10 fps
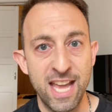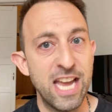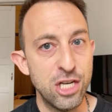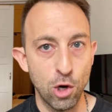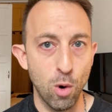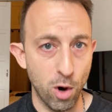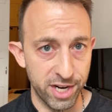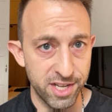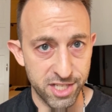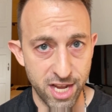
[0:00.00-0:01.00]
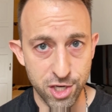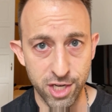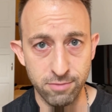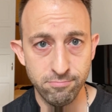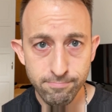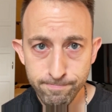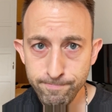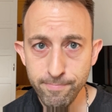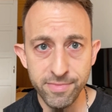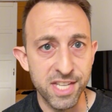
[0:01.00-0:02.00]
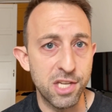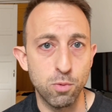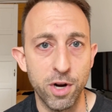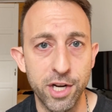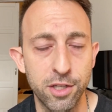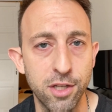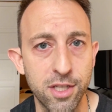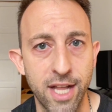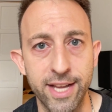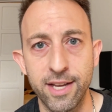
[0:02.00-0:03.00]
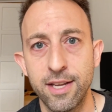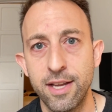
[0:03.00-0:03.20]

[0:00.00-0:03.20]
In your organization, this is what it could look like.